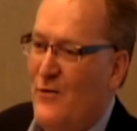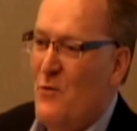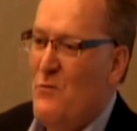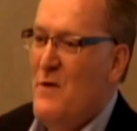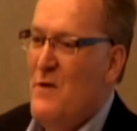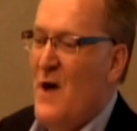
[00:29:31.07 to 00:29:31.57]
So
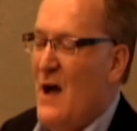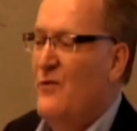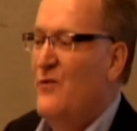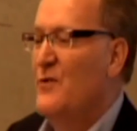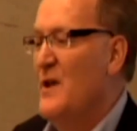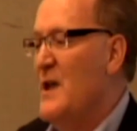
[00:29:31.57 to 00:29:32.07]
we've
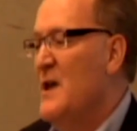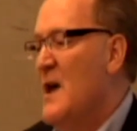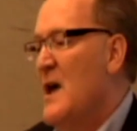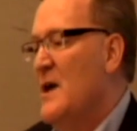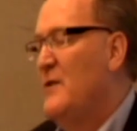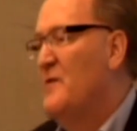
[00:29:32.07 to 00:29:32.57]

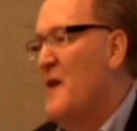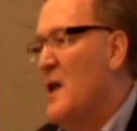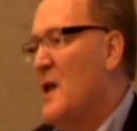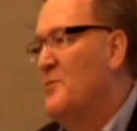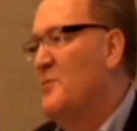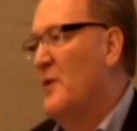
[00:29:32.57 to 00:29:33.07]
actually
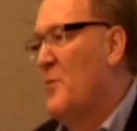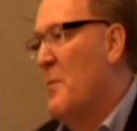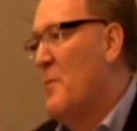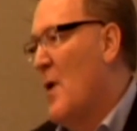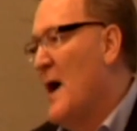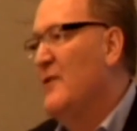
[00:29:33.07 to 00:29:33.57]
developed a
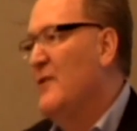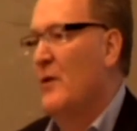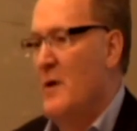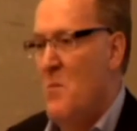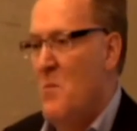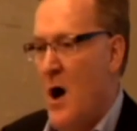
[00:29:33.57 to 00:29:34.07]

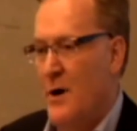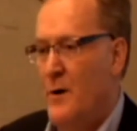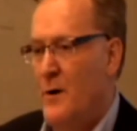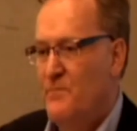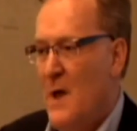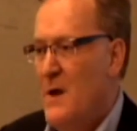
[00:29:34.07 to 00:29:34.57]
proprietary
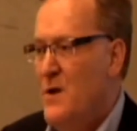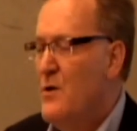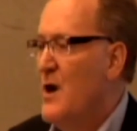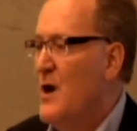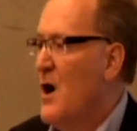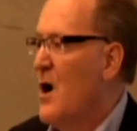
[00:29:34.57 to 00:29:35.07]
model, and
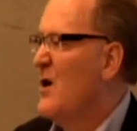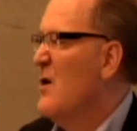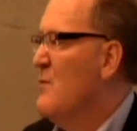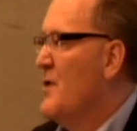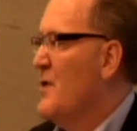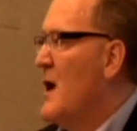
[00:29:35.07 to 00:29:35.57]
you can
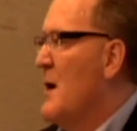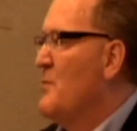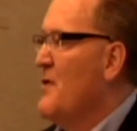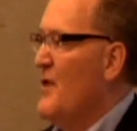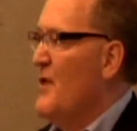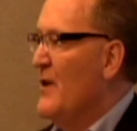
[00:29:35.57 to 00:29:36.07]
argue with a
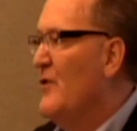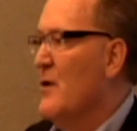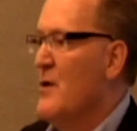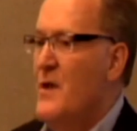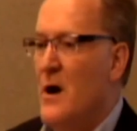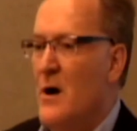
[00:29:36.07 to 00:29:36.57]
couple of things
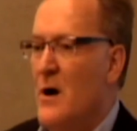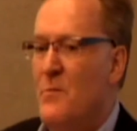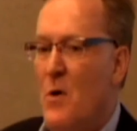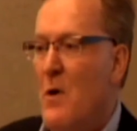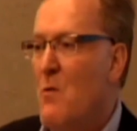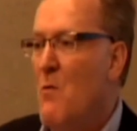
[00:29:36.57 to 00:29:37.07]
here and there,
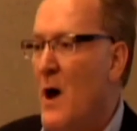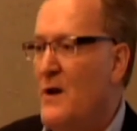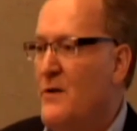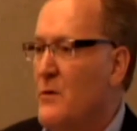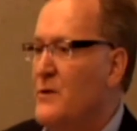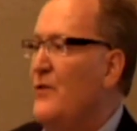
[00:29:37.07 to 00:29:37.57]
but we
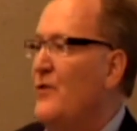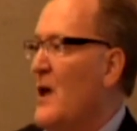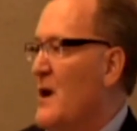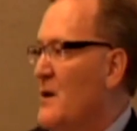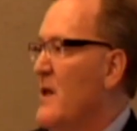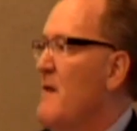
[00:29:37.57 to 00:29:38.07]
wanted to at least
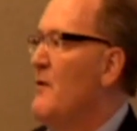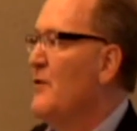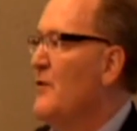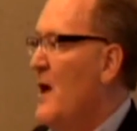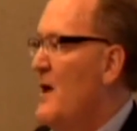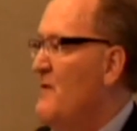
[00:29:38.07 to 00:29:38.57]
get a
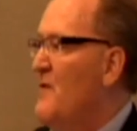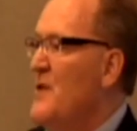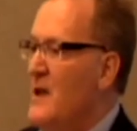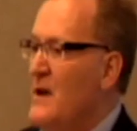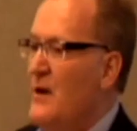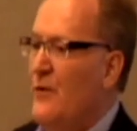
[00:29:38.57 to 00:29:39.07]
level set for
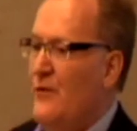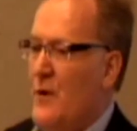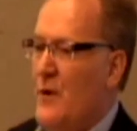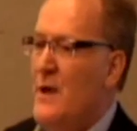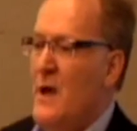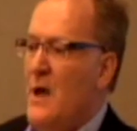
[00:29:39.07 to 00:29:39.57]
the
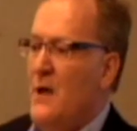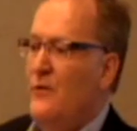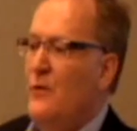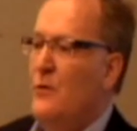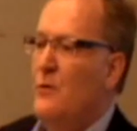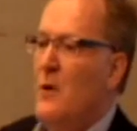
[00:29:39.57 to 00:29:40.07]
industry
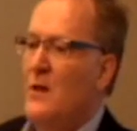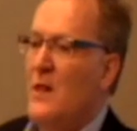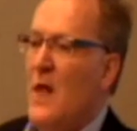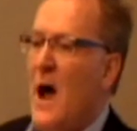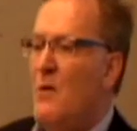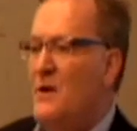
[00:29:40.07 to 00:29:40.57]
to
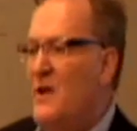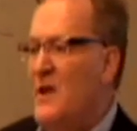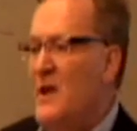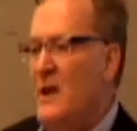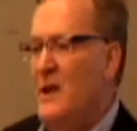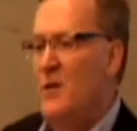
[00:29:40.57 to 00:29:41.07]
allow a
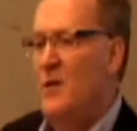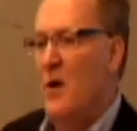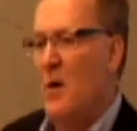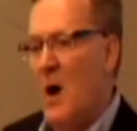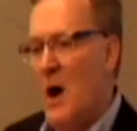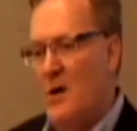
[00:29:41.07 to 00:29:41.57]
dean
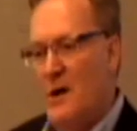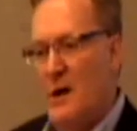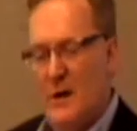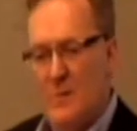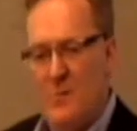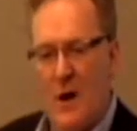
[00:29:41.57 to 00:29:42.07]
or a
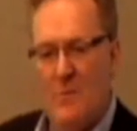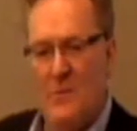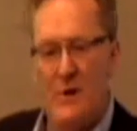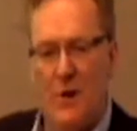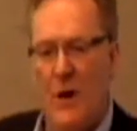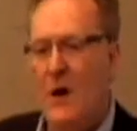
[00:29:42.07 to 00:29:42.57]
marketing
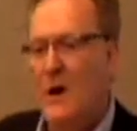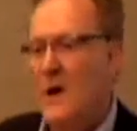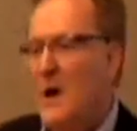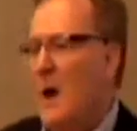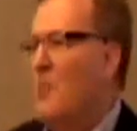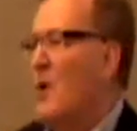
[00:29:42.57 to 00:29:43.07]
department or
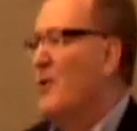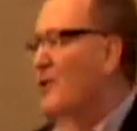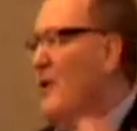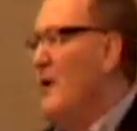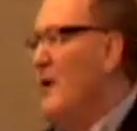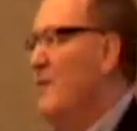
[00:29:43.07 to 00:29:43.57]
a
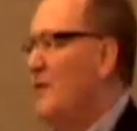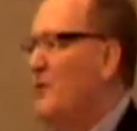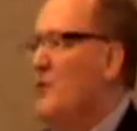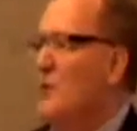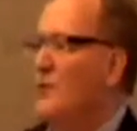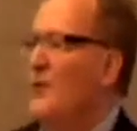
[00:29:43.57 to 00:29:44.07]
president of a
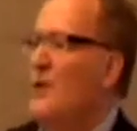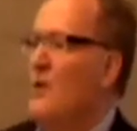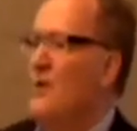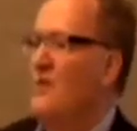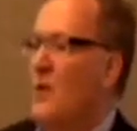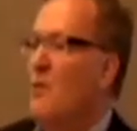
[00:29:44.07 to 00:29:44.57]
school to
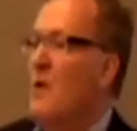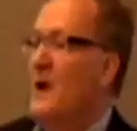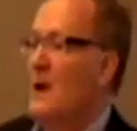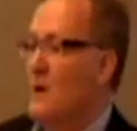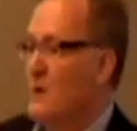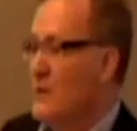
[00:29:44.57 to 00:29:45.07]
know if they're
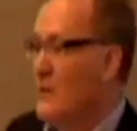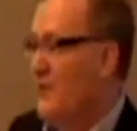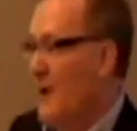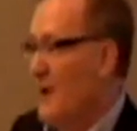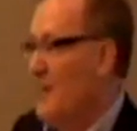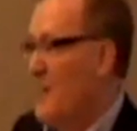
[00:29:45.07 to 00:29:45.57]
winning or
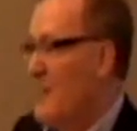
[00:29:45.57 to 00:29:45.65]
losing.